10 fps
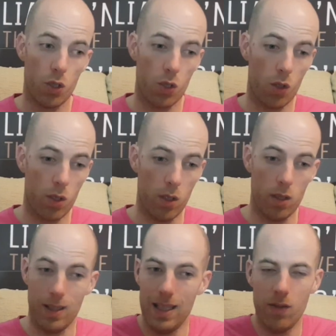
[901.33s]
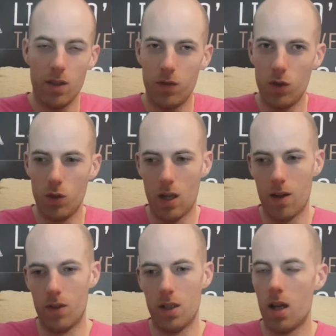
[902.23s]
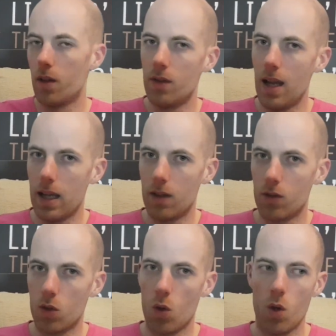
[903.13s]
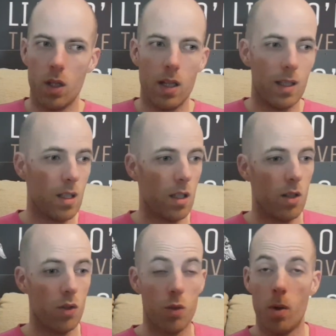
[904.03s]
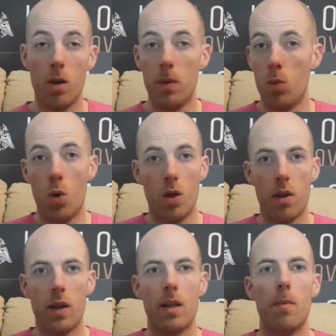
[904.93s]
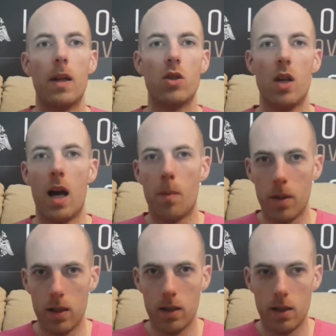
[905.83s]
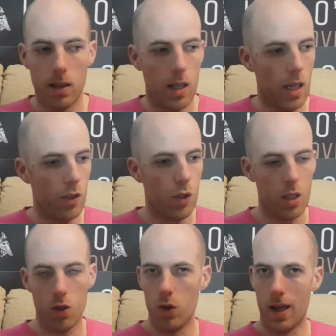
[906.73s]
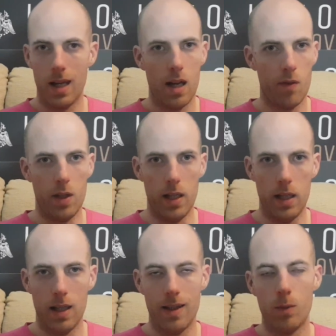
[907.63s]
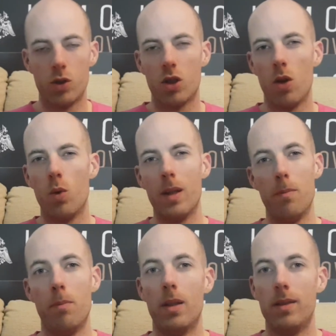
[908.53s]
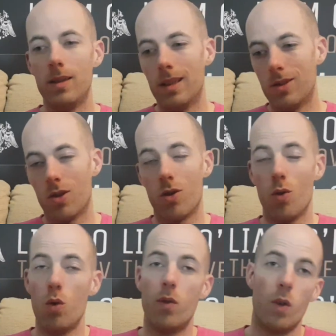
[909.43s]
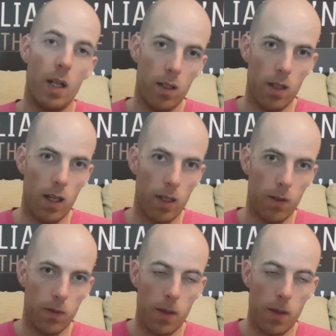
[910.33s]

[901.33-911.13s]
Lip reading: Start to, even if you have a lot of negative going on, there's bound to be one thing that makes you happy, and try to do that every day, and that will slowly build and start to override the negative.